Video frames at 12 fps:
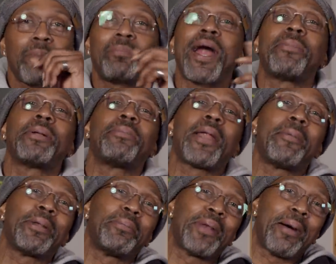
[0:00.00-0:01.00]
blah, blah, blah,
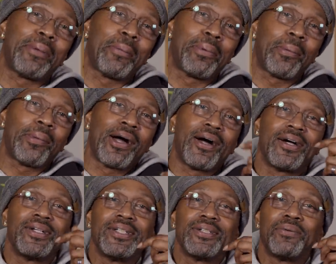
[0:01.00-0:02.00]
blah, blah, blah, blah, blah.
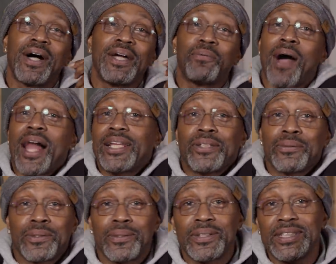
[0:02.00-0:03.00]
Why? Wally
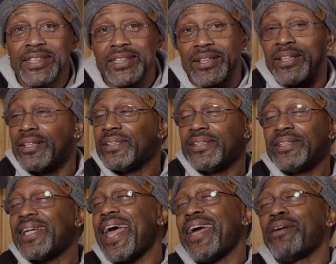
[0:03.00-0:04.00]
don't know. He just say,
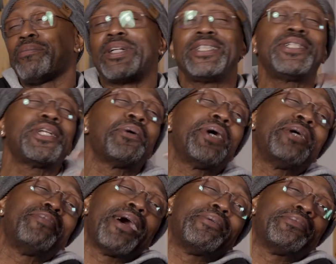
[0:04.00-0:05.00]
hey, man, you know
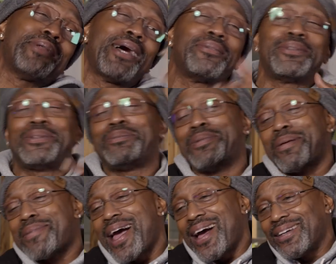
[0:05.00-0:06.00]
what? Blah, blah, blah, blah, blah,
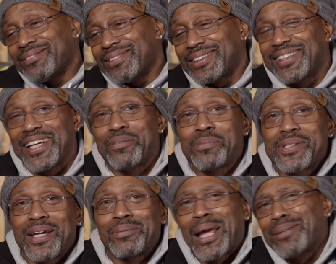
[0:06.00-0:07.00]
blah. Just give him
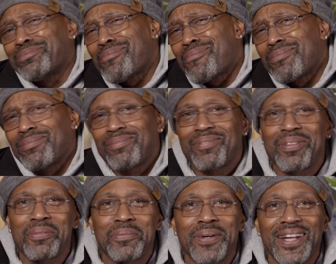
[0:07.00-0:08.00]
something.
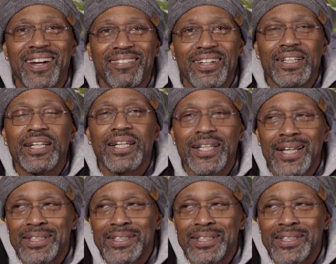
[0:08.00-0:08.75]
Whatever. And